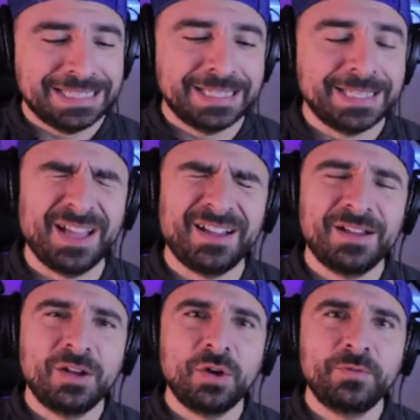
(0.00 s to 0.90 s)
yeah,
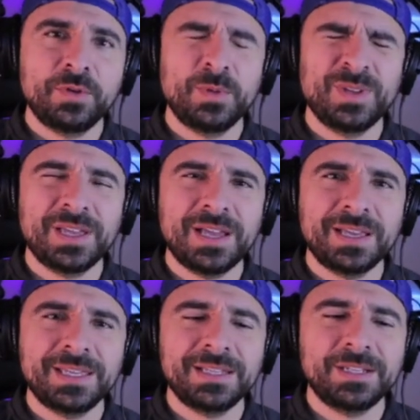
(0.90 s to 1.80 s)
hopefully we
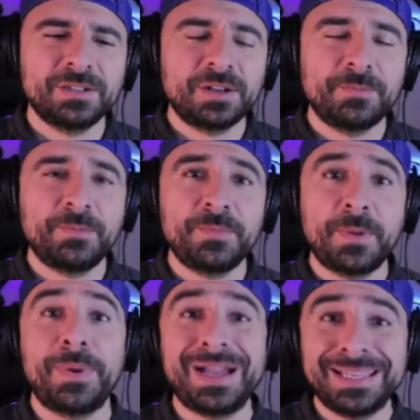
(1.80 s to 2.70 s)
get here on a
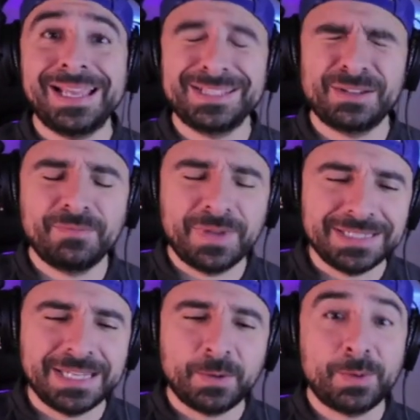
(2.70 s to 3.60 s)
podcast on
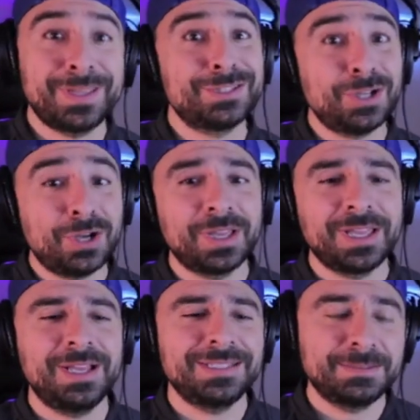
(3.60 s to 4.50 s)
Monday where we could talk
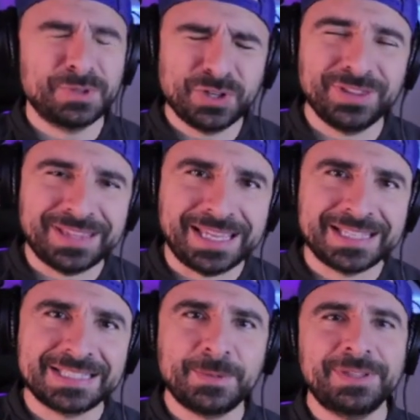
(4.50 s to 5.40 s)
some good
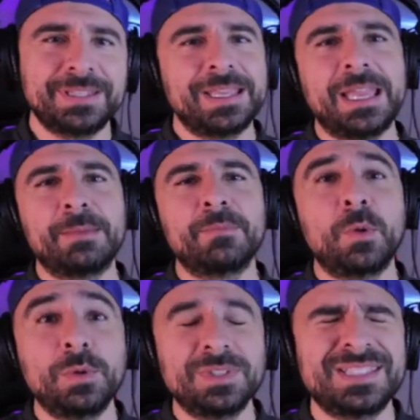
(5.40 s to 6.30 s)
things about the game. But
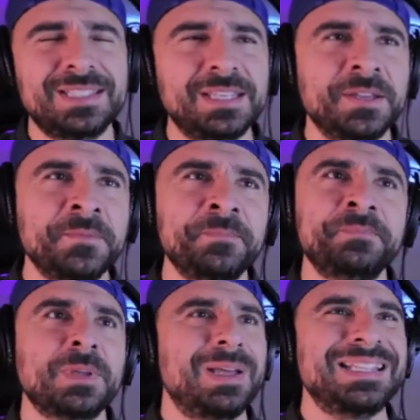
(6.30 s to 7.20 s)
we'll see.
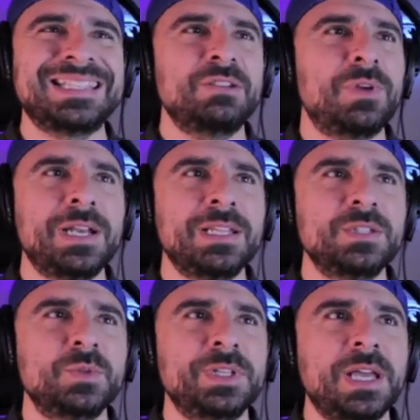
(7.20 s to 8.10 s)
Well, let's get right into
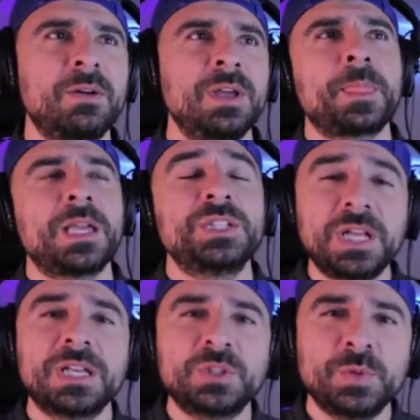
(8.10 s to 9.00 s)
it now.
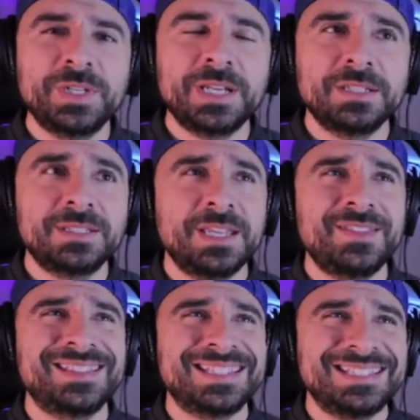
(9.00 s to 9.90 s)
Schalke tweeted out today
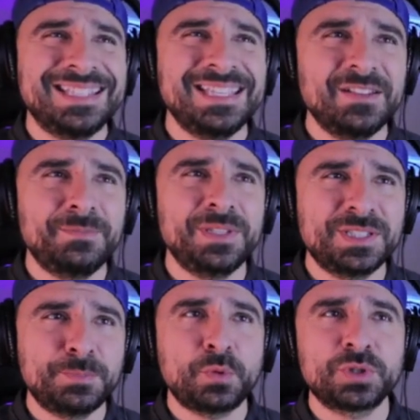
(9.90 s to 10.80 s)
that the DFB
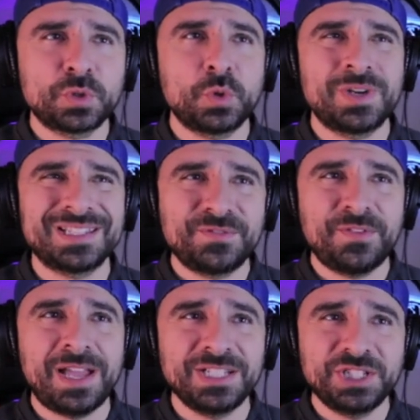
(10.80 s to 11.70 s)
Sports Court has
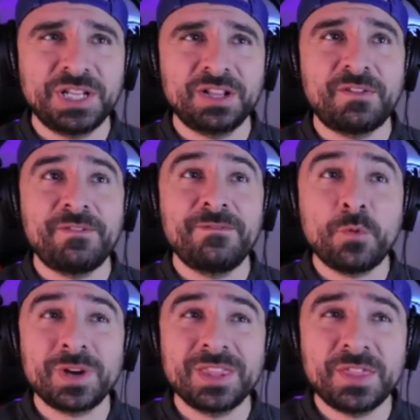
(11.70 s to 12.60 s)
fined Schalke
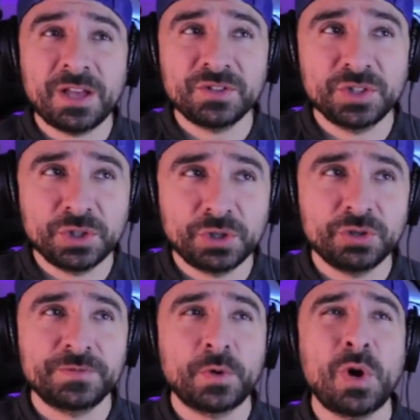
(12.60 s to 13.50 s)
40,000
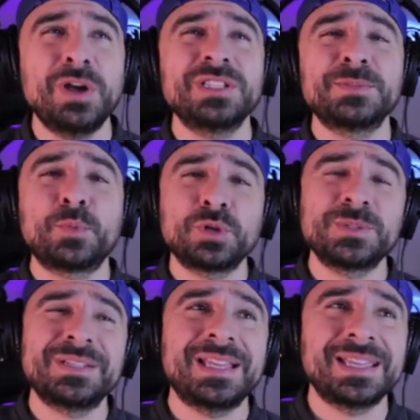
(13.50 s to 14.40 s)
euros for
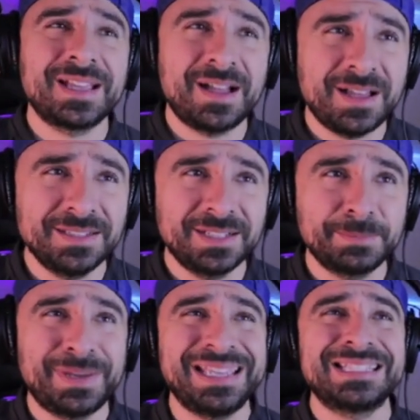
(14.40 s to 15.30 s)
unsportsmanlike conduct
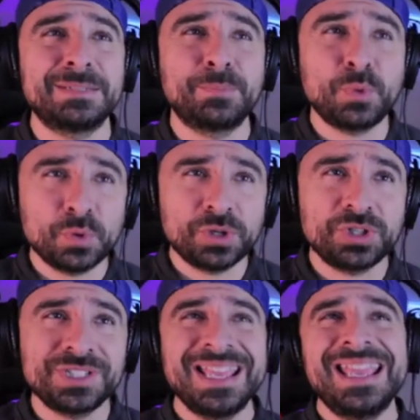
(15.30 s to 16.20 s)
by its
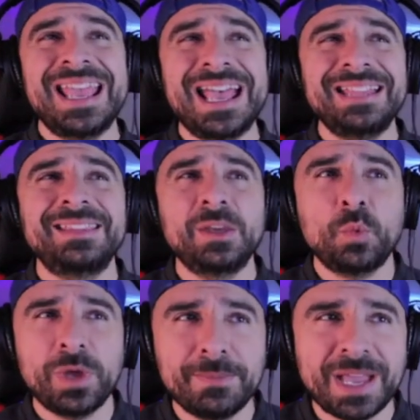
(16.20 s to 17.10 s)
supporters at the
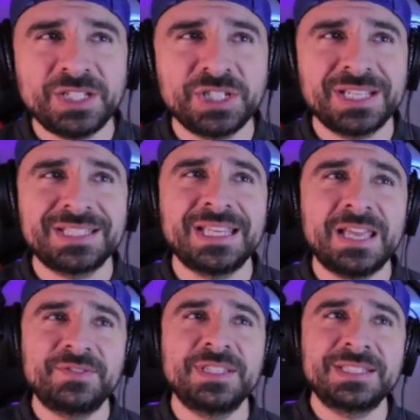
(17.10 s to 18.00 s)
away match against
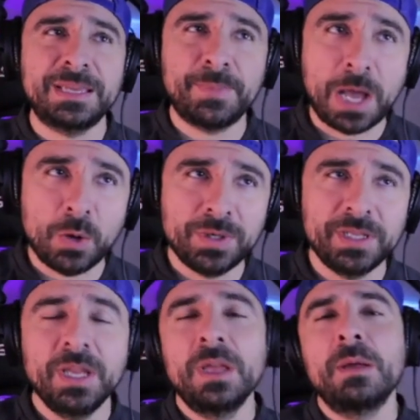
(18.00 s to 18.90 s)
FC St. Pauli,
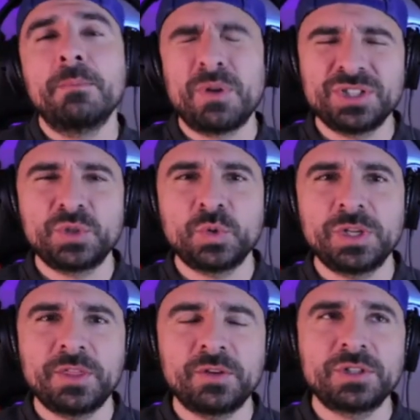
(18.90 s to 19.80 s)
March
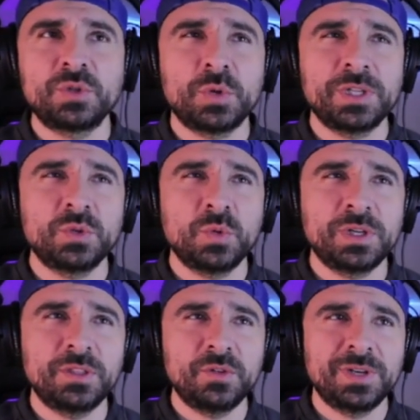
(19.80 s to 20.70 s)
23rd,
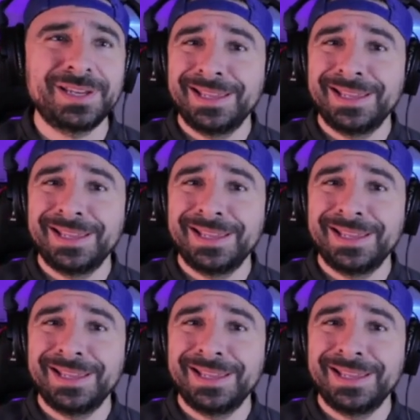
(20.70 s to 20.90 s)
2023.